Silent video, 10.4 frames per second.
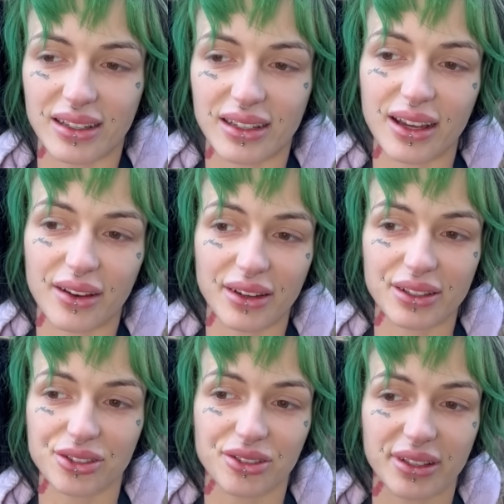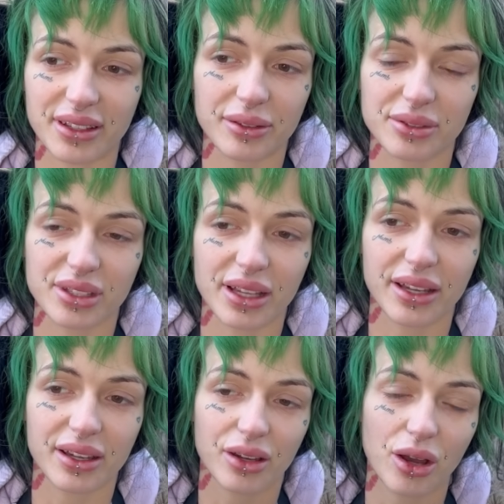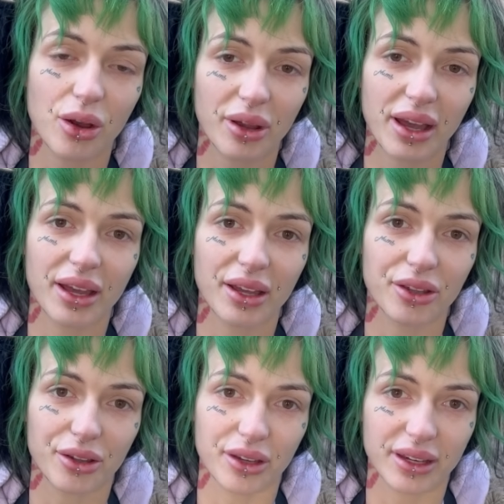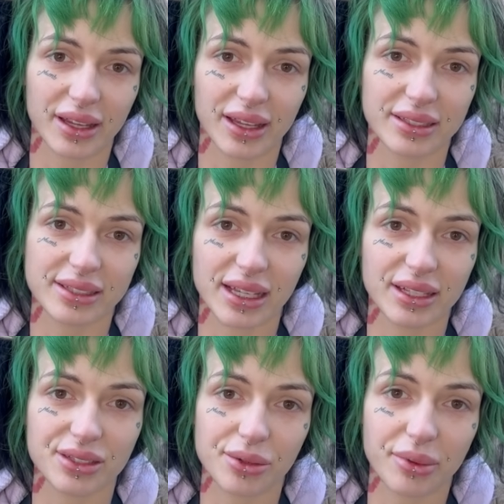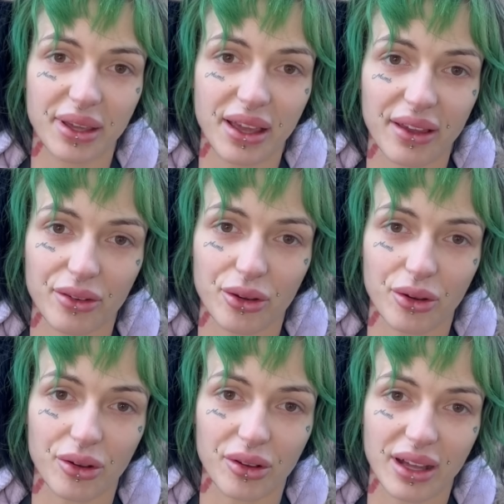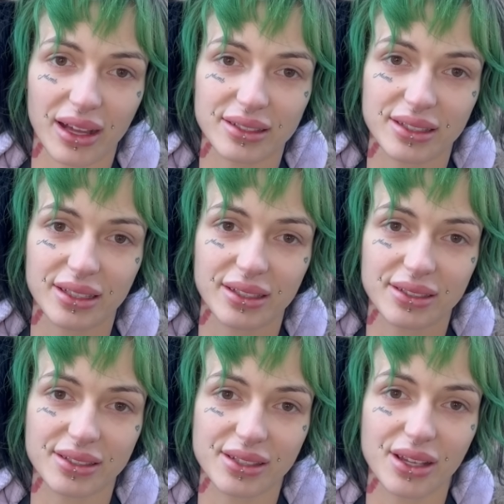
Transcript: eventually it was like, okay, you're gonna get sent to behavioral classes.